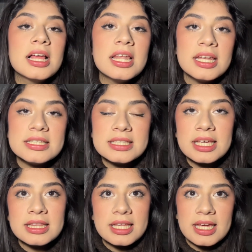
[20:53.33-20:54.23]
La
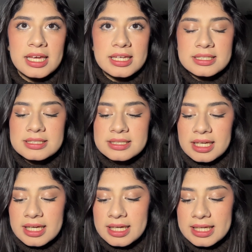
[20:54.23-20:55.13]
siguiente es
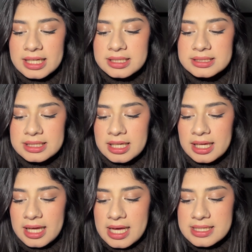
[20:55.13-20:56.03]

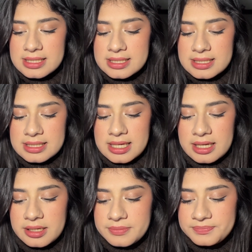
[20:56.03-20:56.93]
guilty as
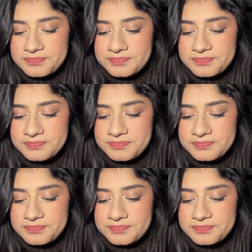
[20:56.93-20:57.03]
sin.